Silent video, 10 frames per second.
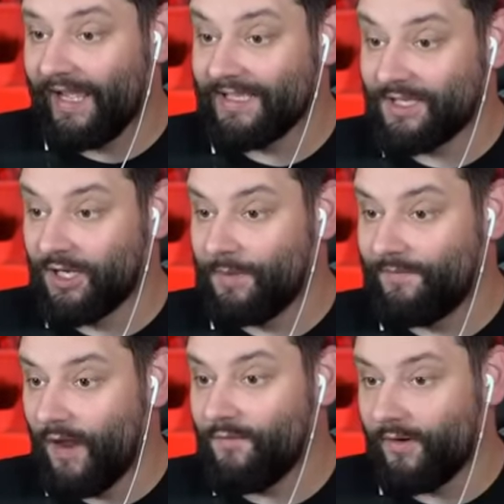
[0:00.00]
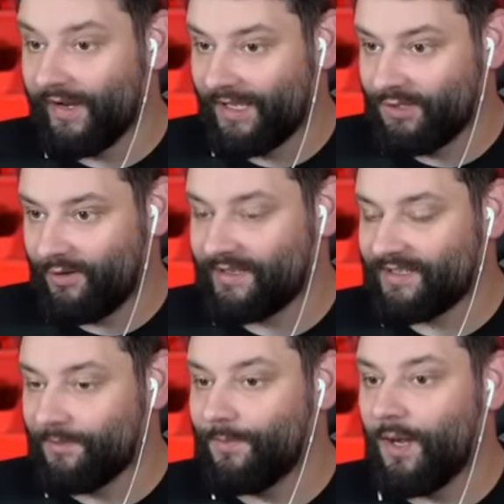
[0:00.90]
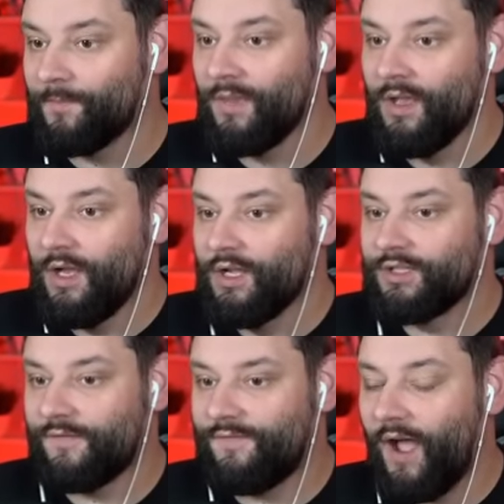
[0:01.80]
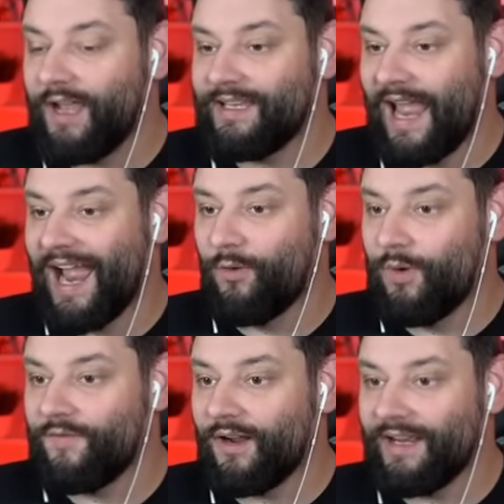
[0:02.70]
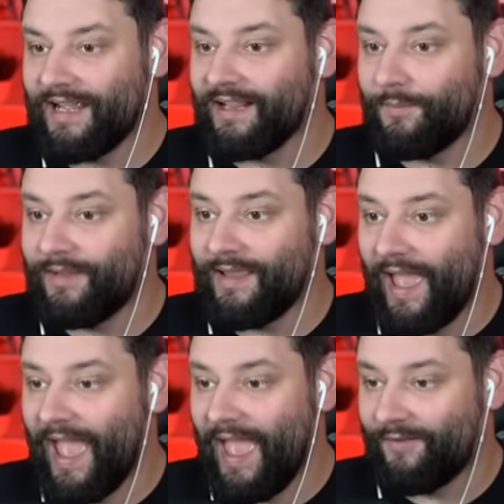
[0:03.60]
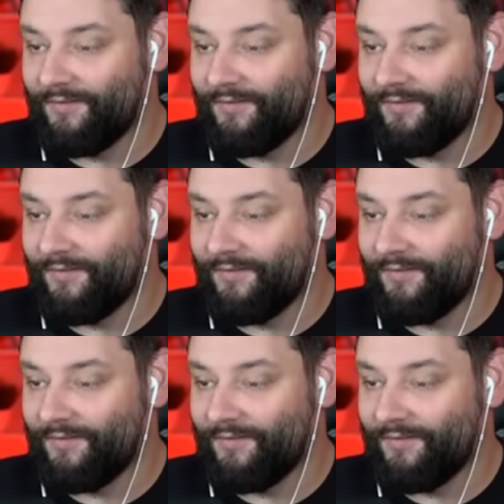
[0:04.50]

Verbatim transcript: It's going to be very, very interesting. But to find out, we've got to get them in the air